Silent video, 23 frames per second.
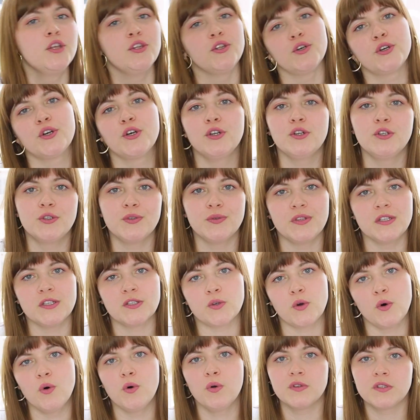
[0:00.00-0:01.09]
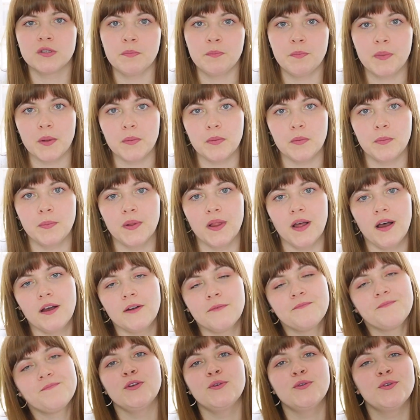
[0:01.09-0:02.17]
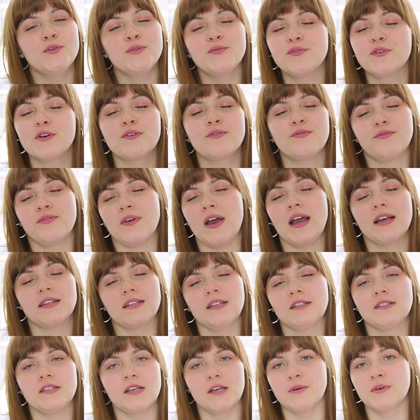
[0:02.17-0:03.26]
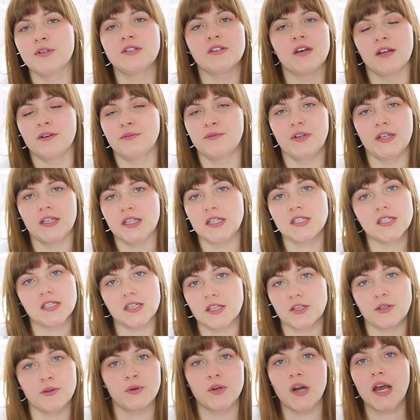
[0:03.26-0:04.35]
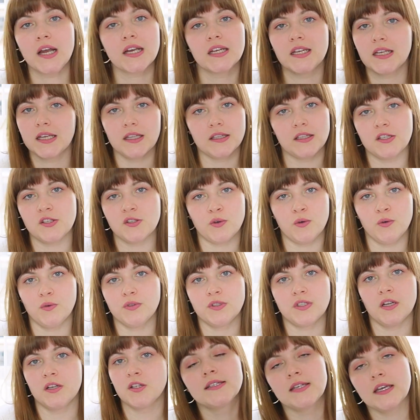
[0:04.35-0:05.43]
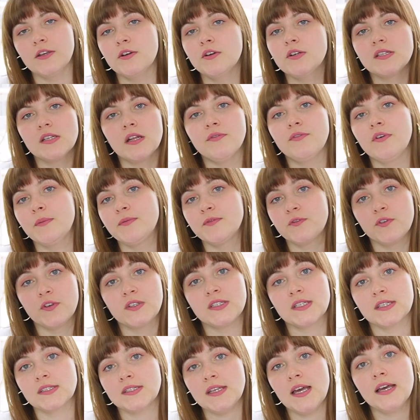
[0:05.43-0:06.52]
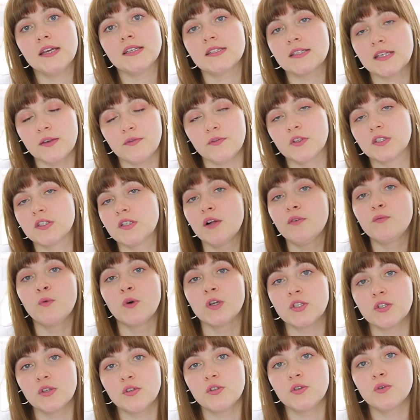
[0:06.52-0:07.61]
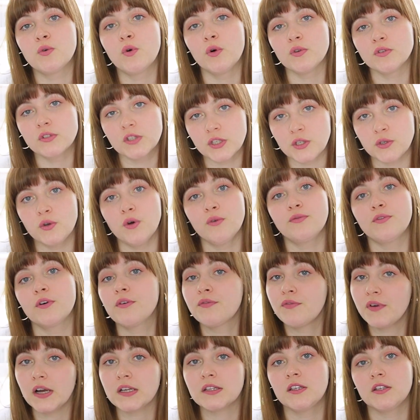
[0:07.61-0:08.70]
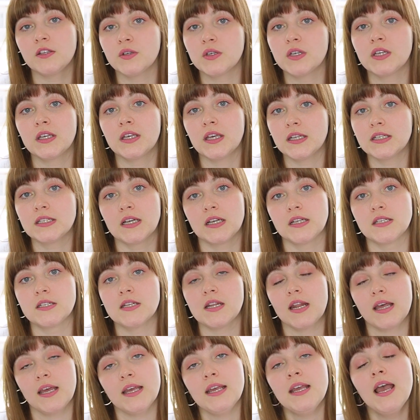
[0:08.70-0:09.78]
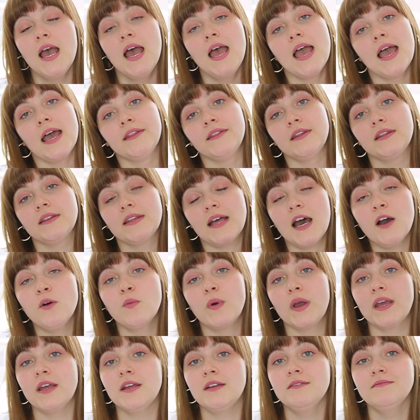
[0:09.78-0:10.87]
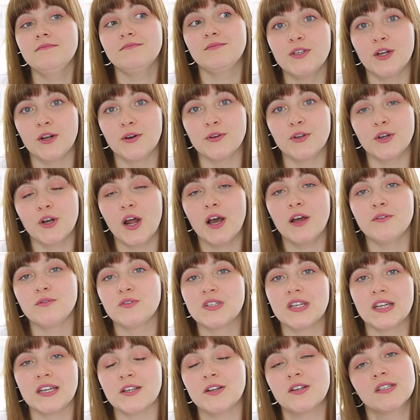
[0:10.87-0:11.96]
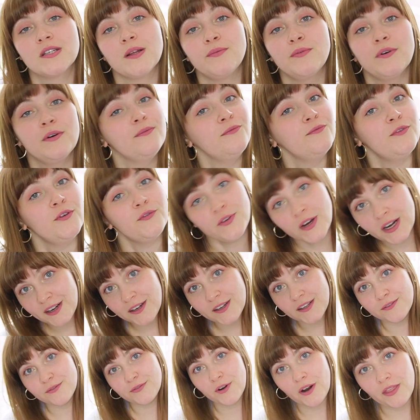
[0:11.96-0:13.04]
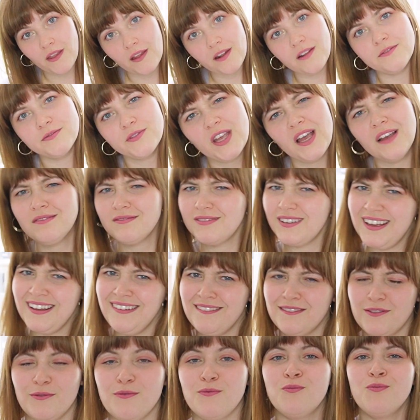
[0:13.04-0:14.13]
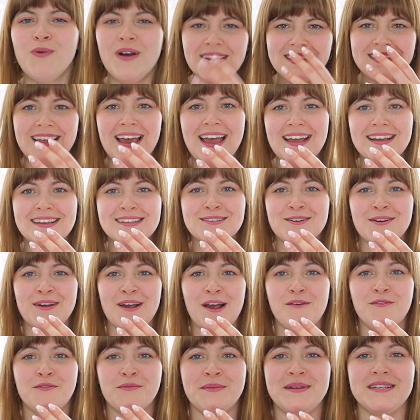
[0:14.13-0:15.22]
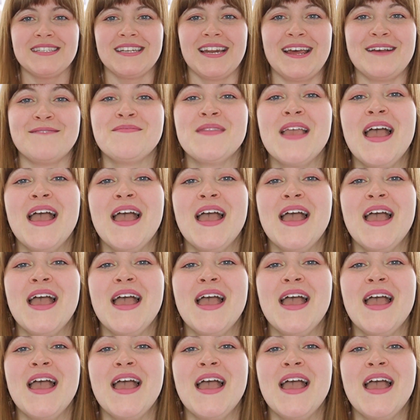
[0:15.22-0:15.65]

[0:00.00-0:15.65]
you couldn't do these goals and blah, blah, blah. You knew for a fact that it was unrealistic. You're not gonna get these goals done. Set yourself up for success. Give yourself one to two goals that you know for a fact that you can get done today. And then that way, you know, you're not setting yourself up for failure. For, what the heck is going on with me today?